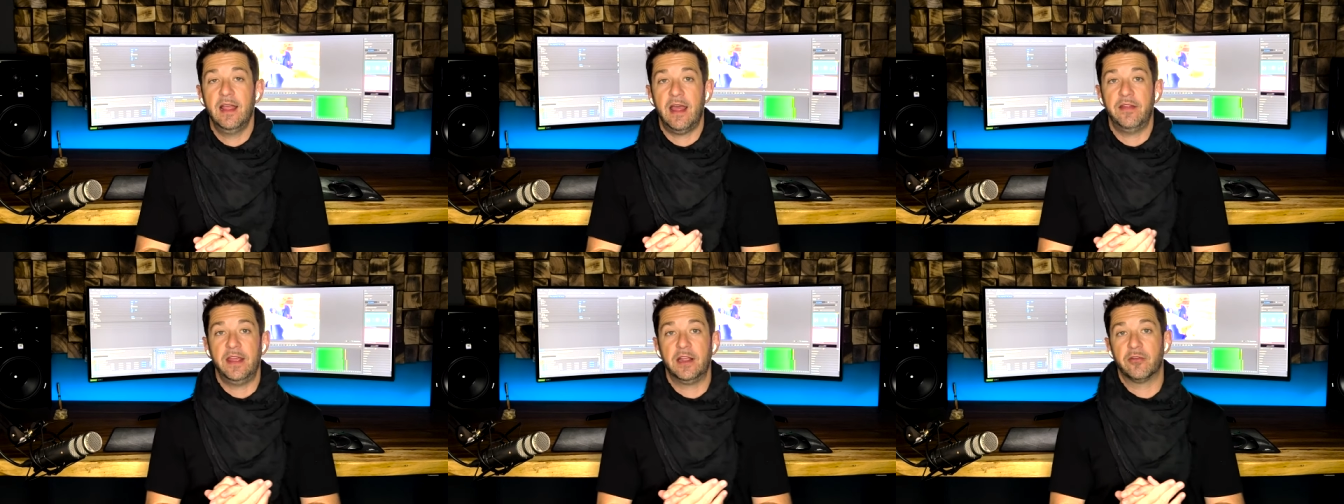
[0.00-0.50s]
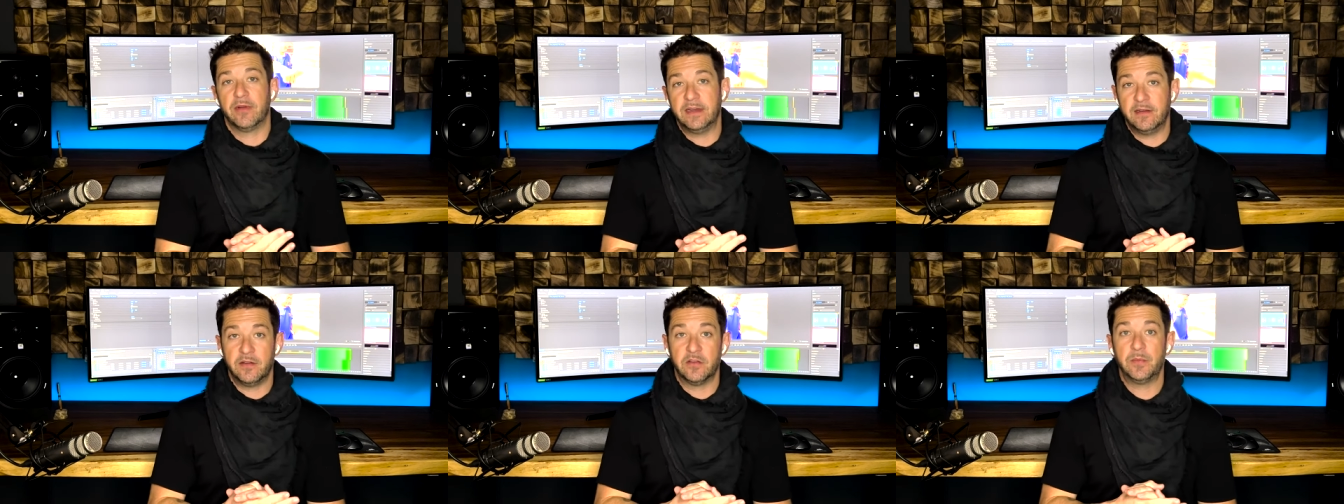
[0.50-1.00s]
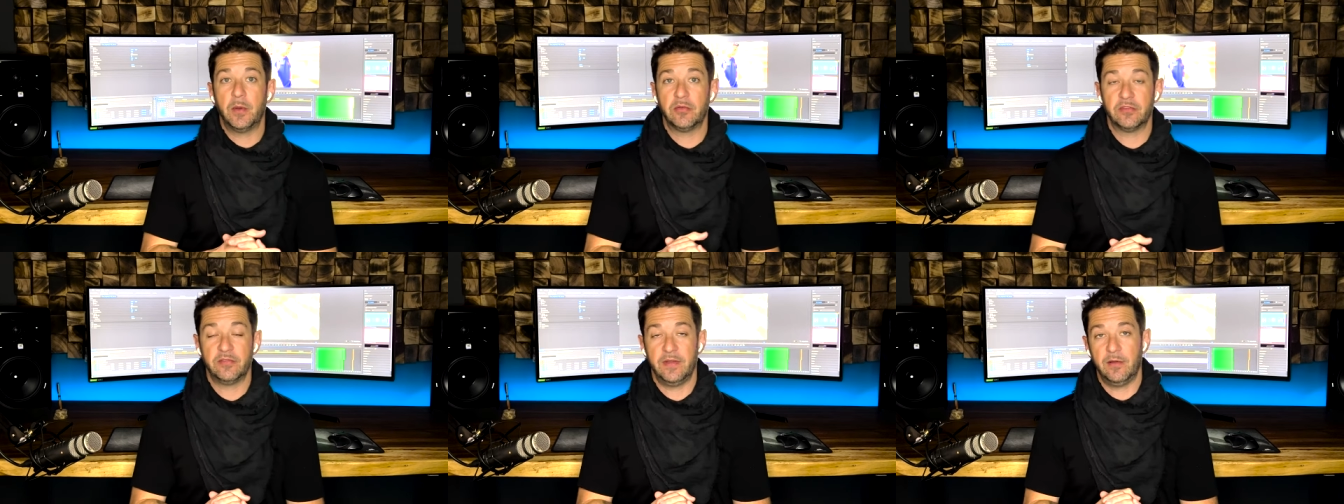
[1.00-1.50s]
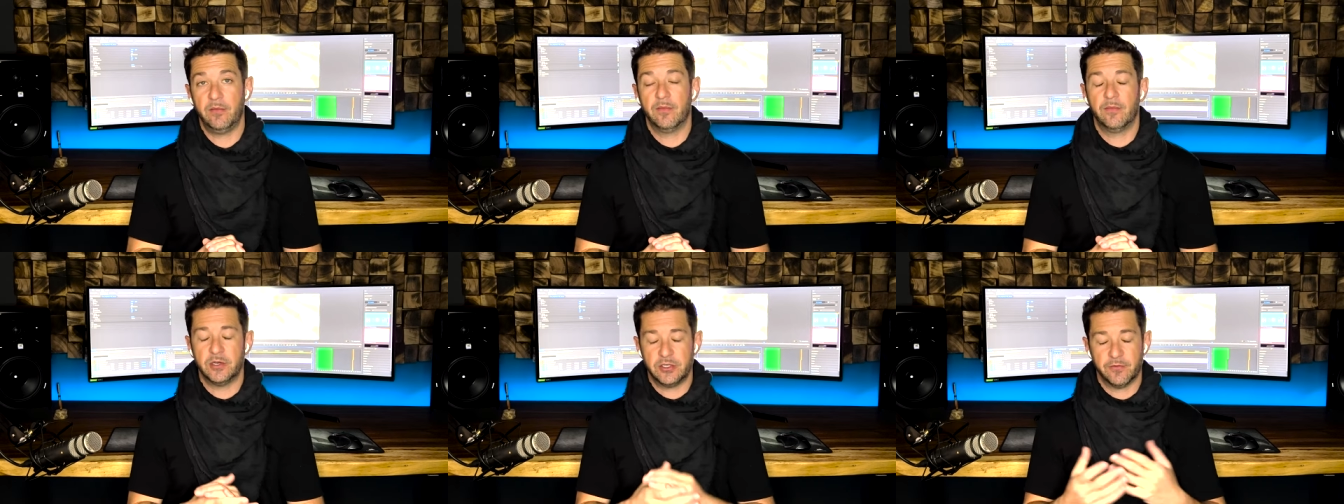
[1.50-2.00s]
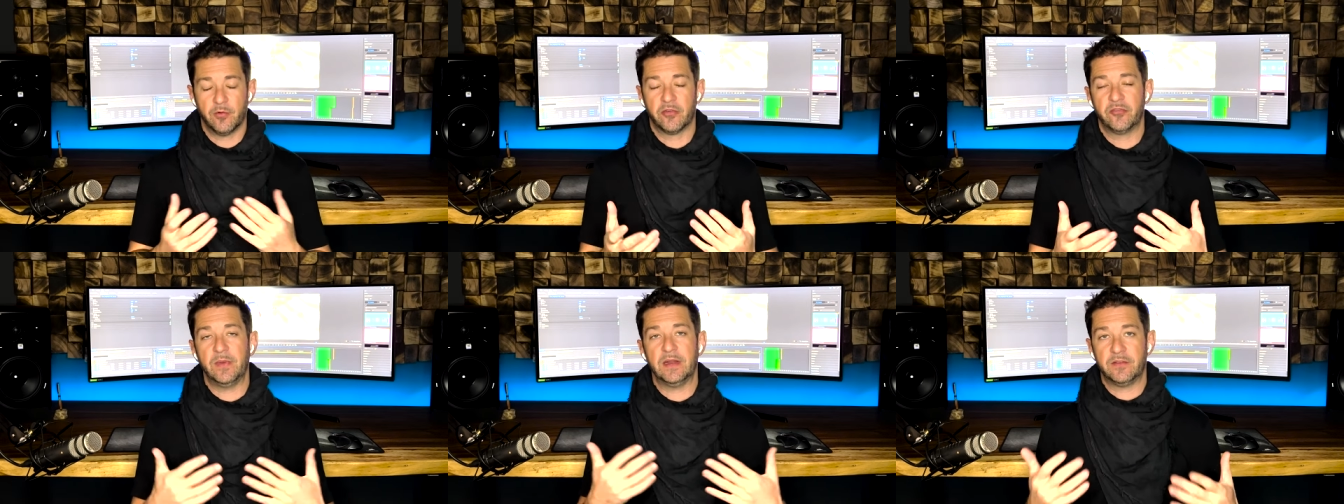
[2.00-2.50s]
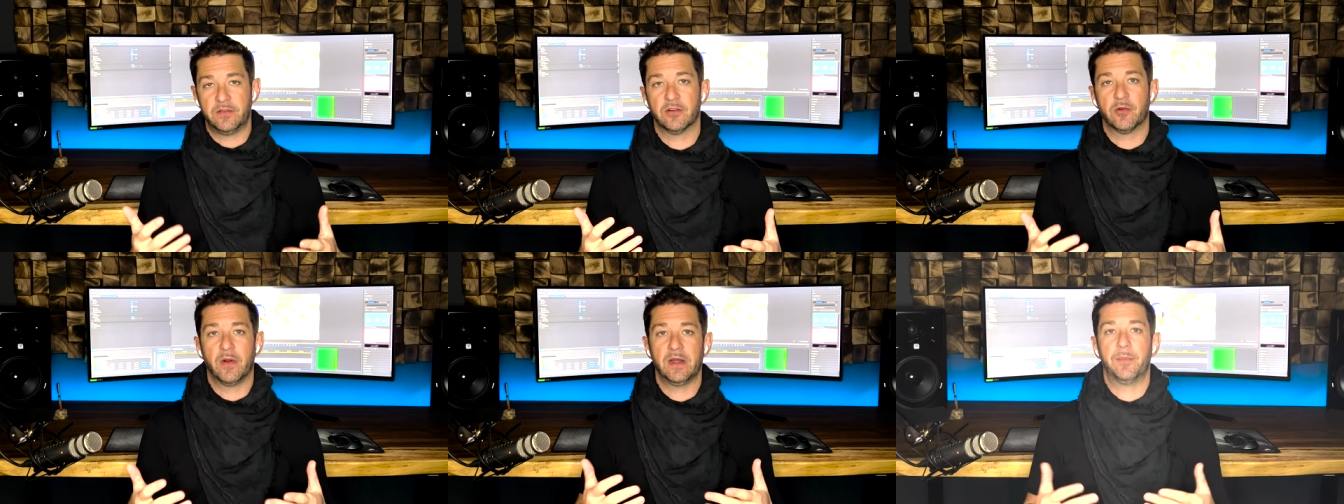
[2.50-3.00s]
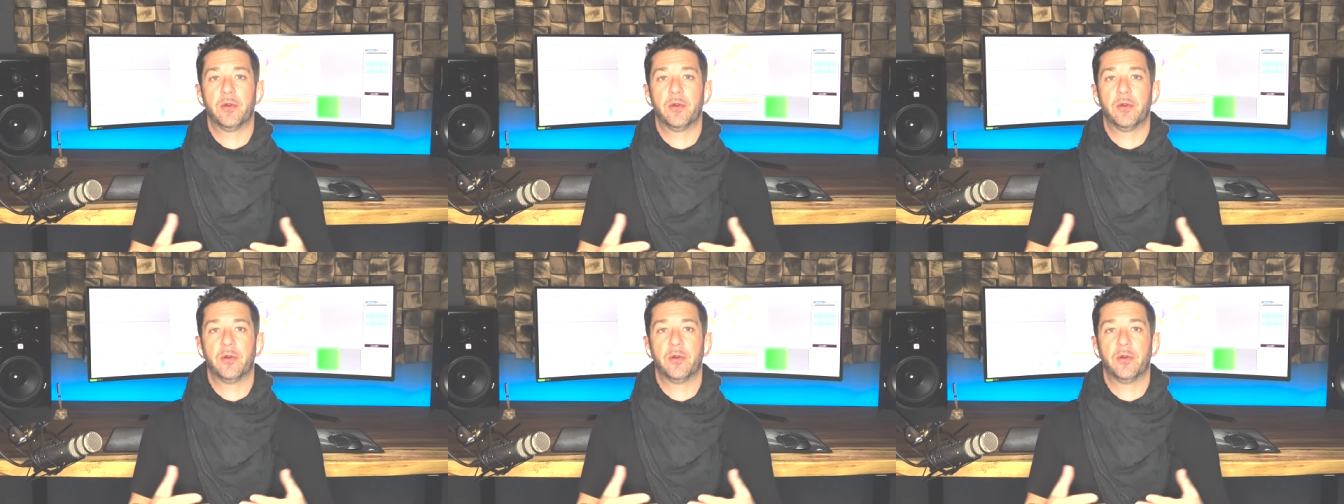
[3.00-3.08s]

and they agree to dispose of it, which of course means they're going to